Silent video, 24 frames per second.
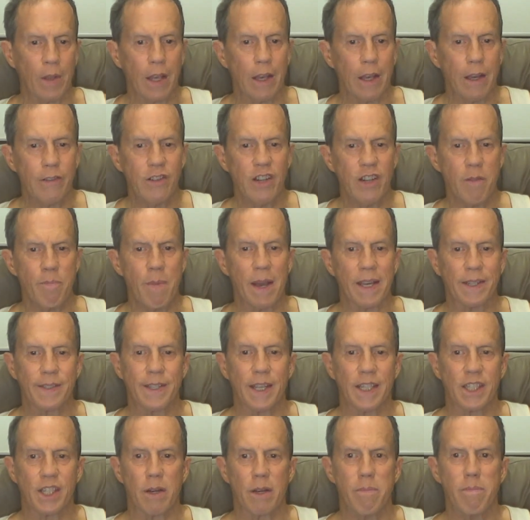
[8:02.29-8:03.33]
If she makes
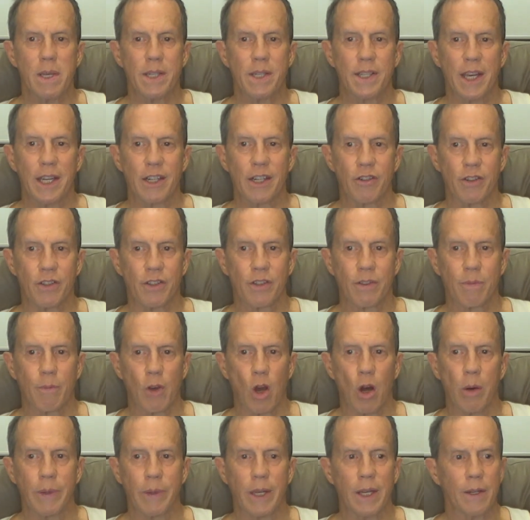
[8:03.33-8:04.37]
such a misandrist
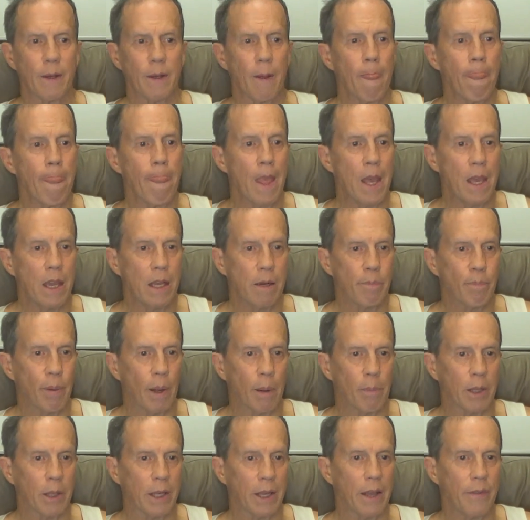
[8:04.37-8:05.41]
comment in
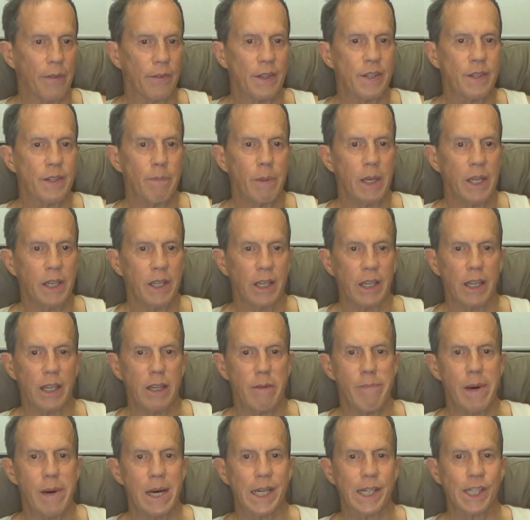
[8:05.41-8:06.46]
public at this meeting in
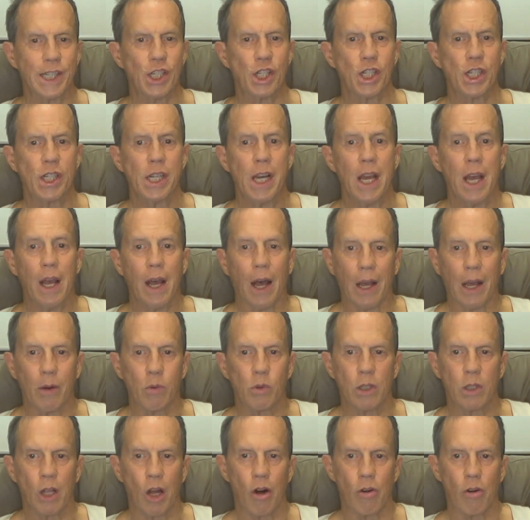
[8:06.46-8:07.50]
March, I
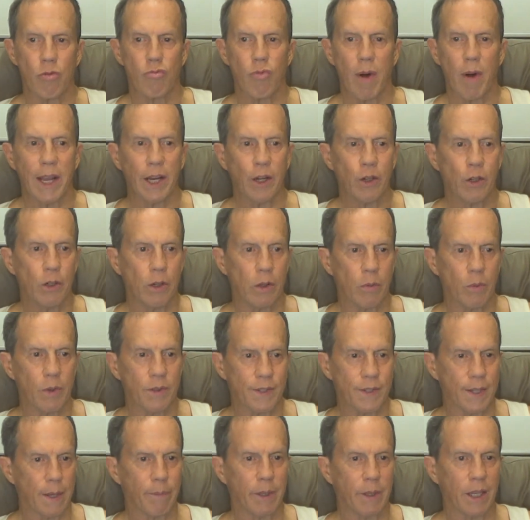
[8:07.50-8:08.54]
will harangue her with
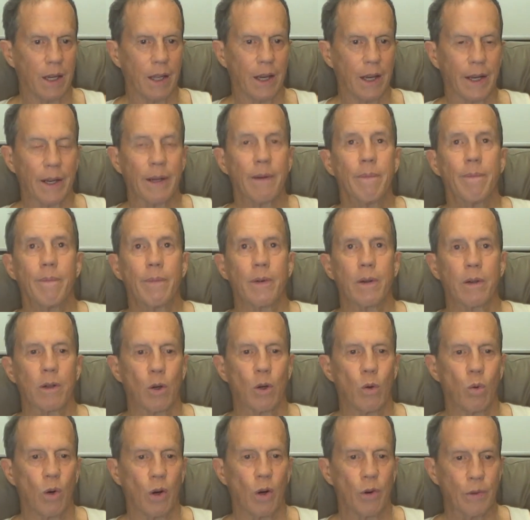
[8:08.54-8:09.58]
something like,
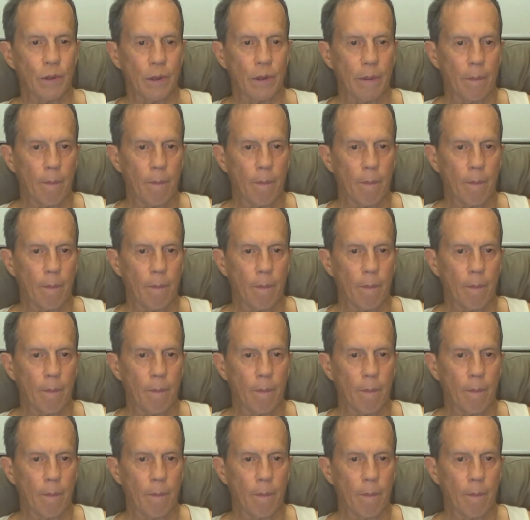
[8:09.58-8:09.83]
quote,